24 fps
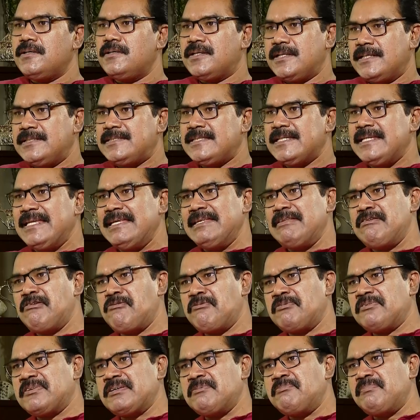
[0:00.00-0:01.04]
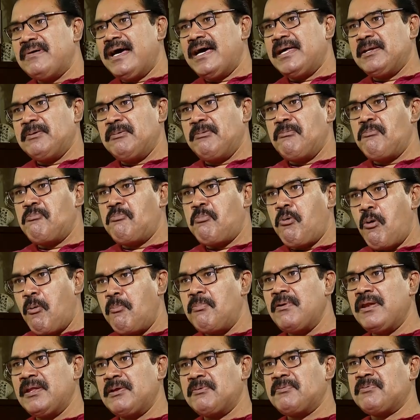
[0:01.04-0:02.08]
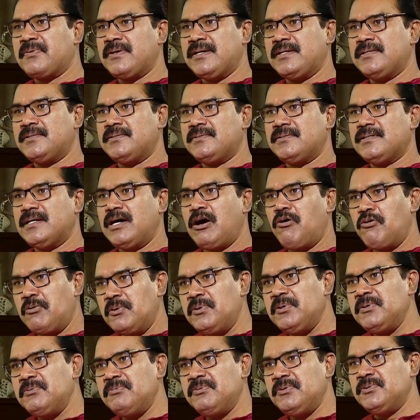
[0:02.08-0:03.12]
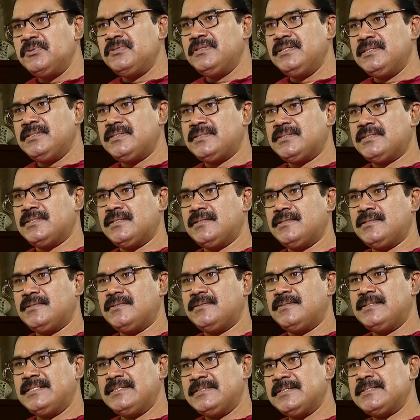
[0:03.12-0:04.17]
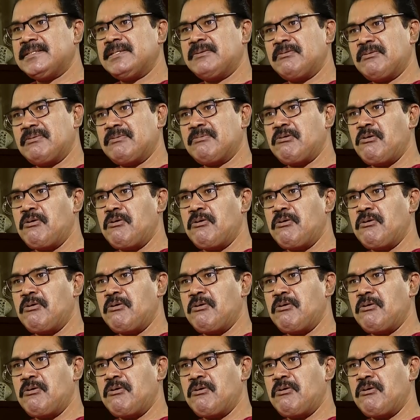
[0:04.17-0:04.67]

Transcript: Recently, there was a ban on Popular Front. How do you view this decision of the